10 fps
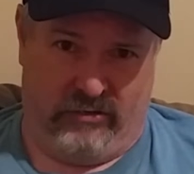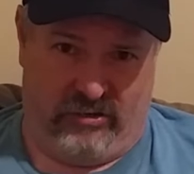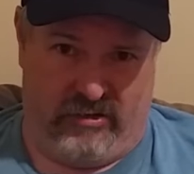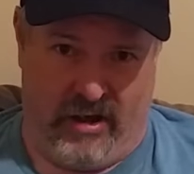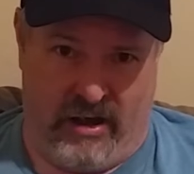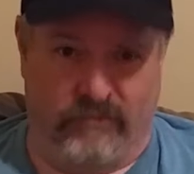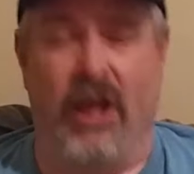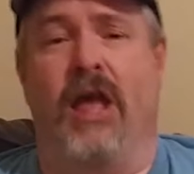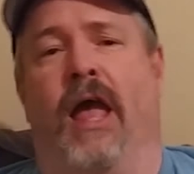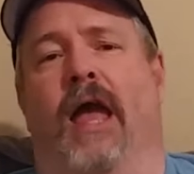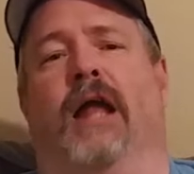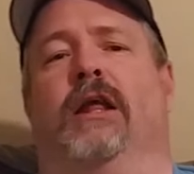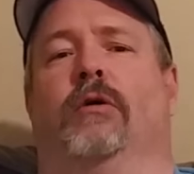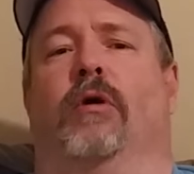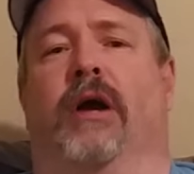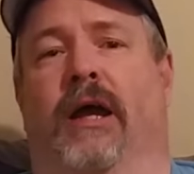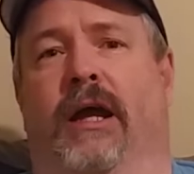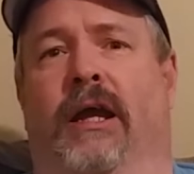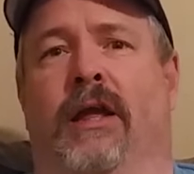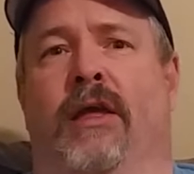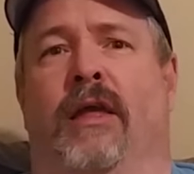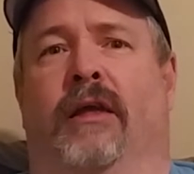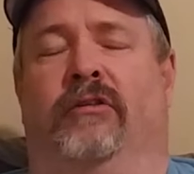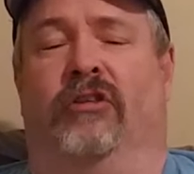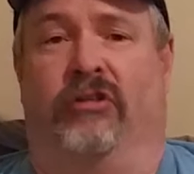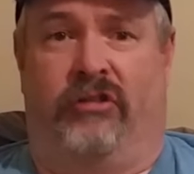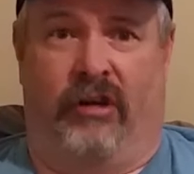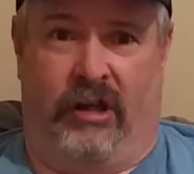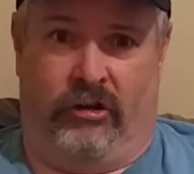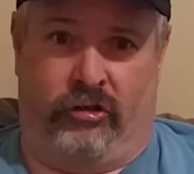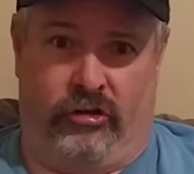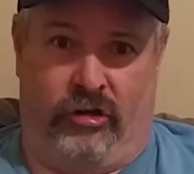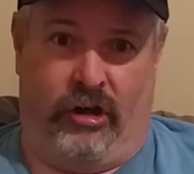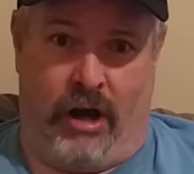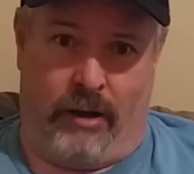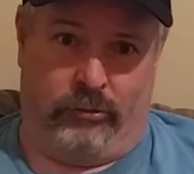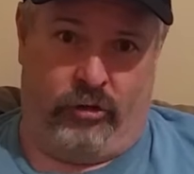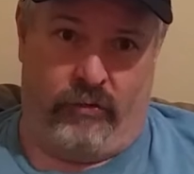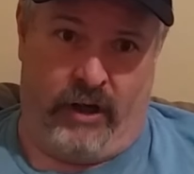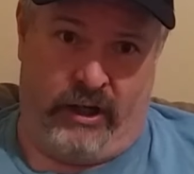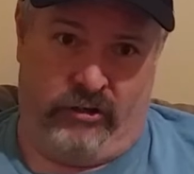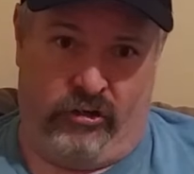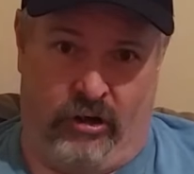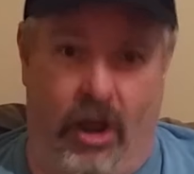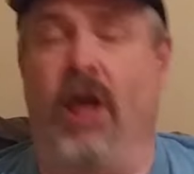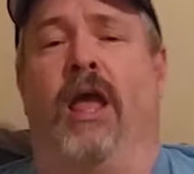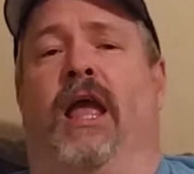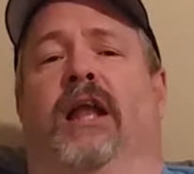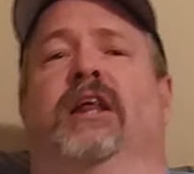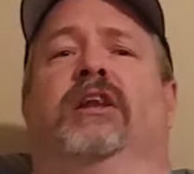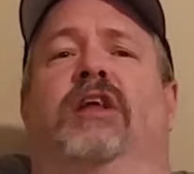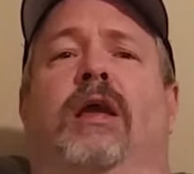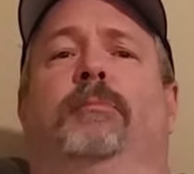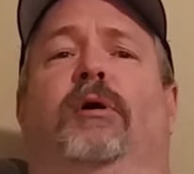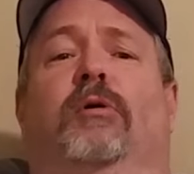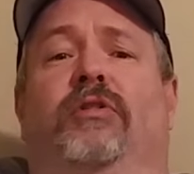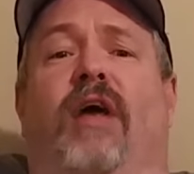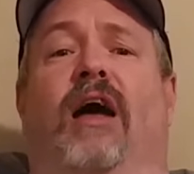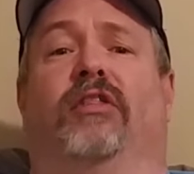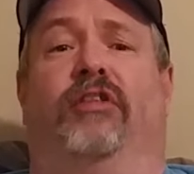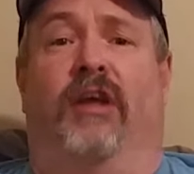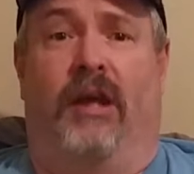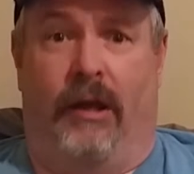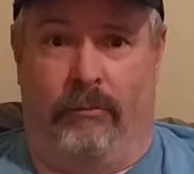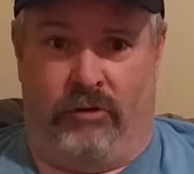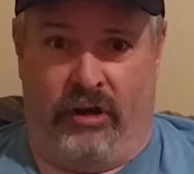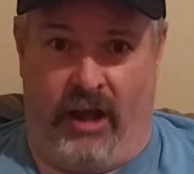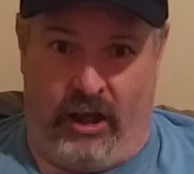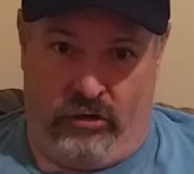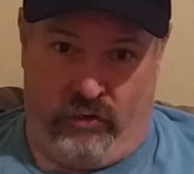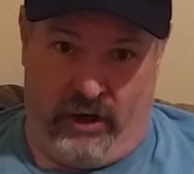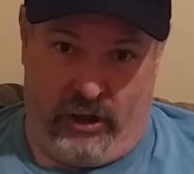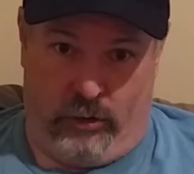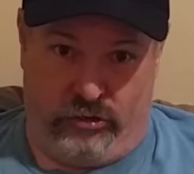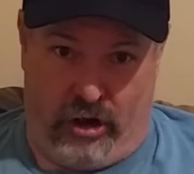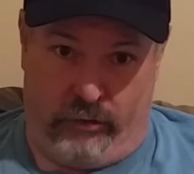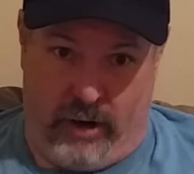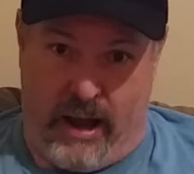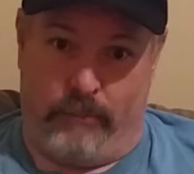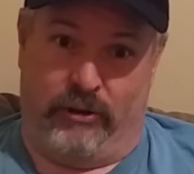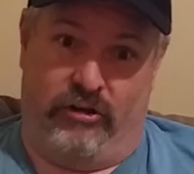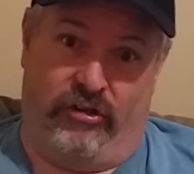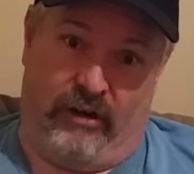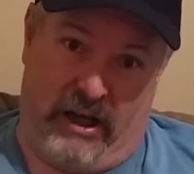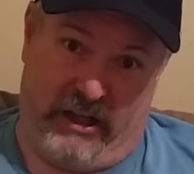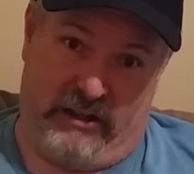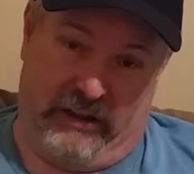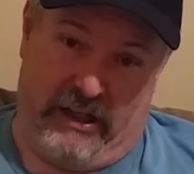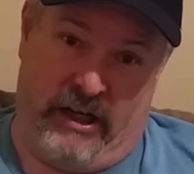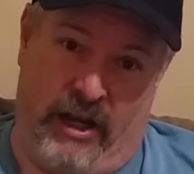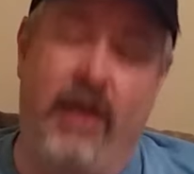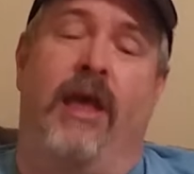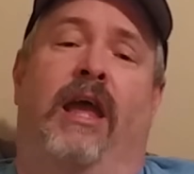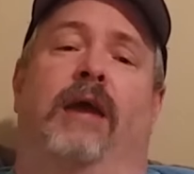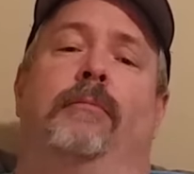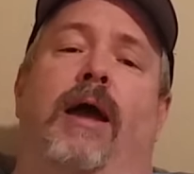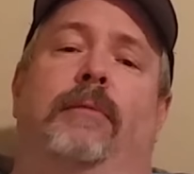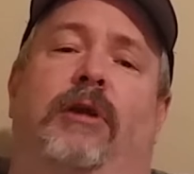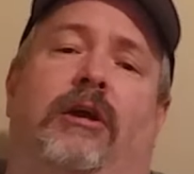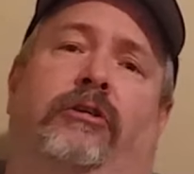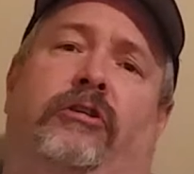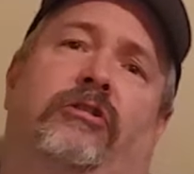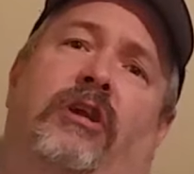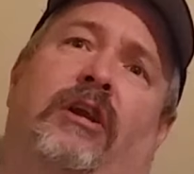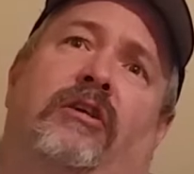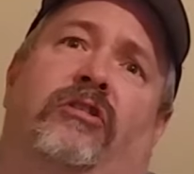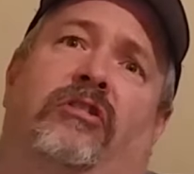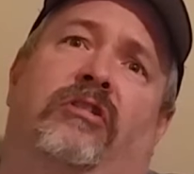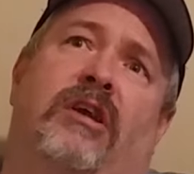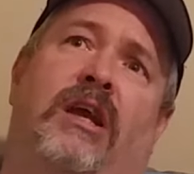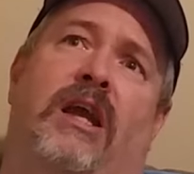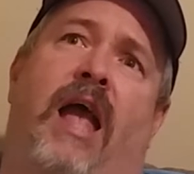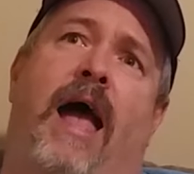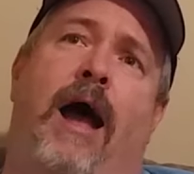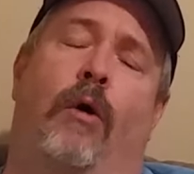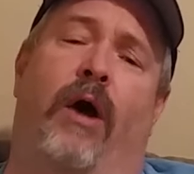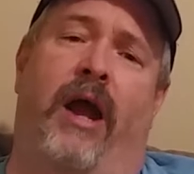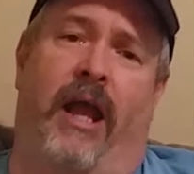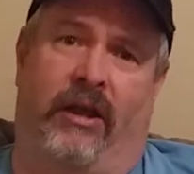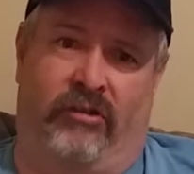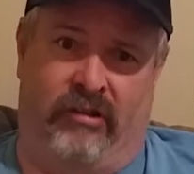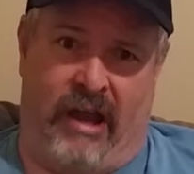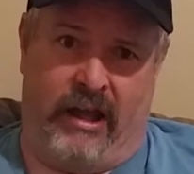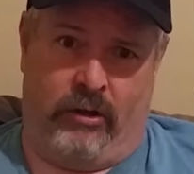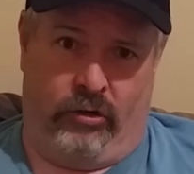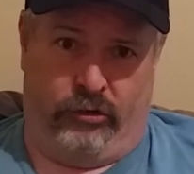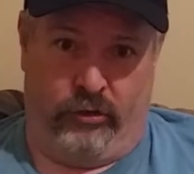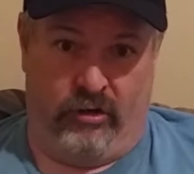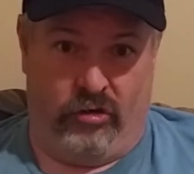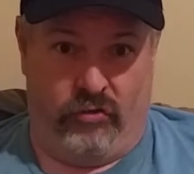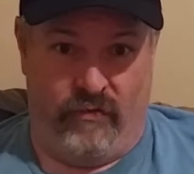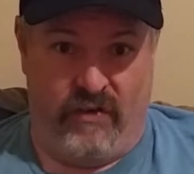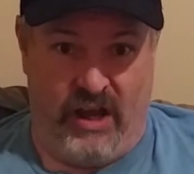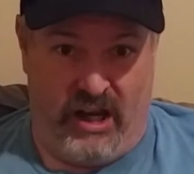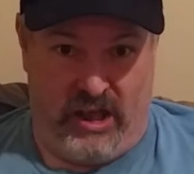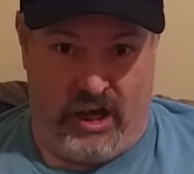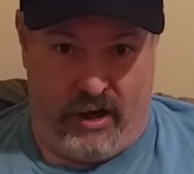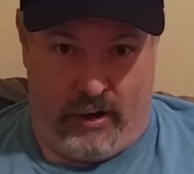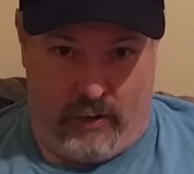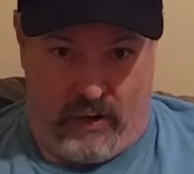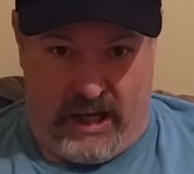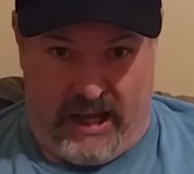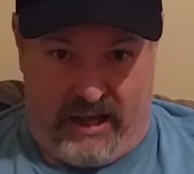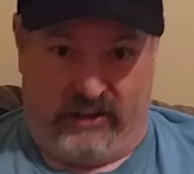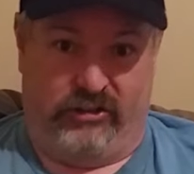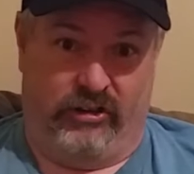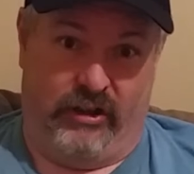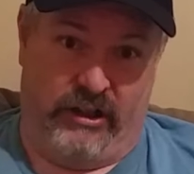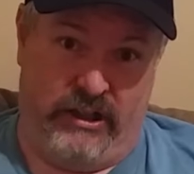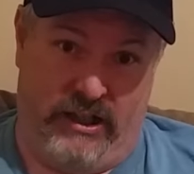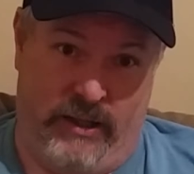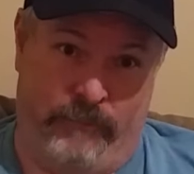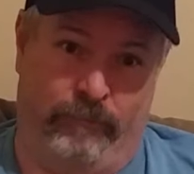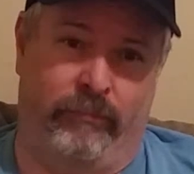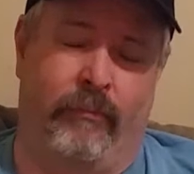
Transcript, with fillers: stuff. Anyway, just an interesting observation. And in keeping with that theme, today's video is on rapid cycling. It may be interesting to see how I cycle through this video, actually.